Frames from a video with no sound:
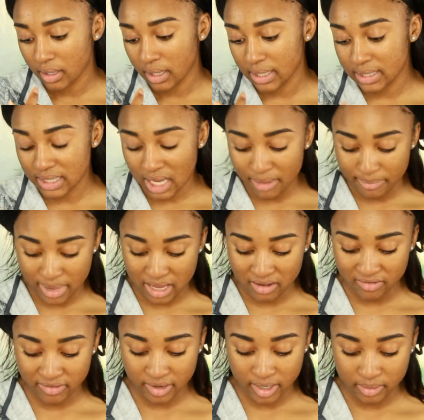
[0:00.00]
It's not
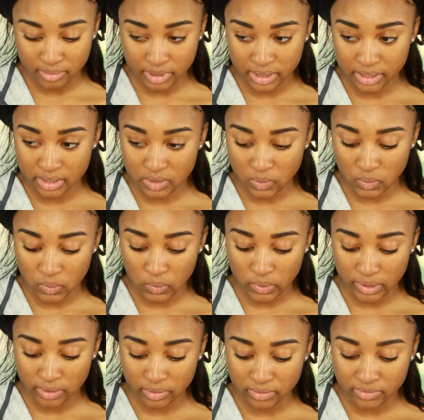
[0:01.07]
mattifying, but it's
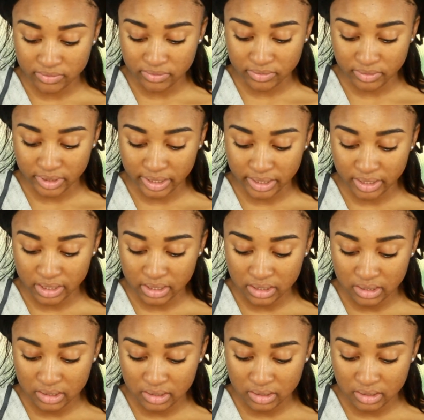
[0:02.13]
oil-free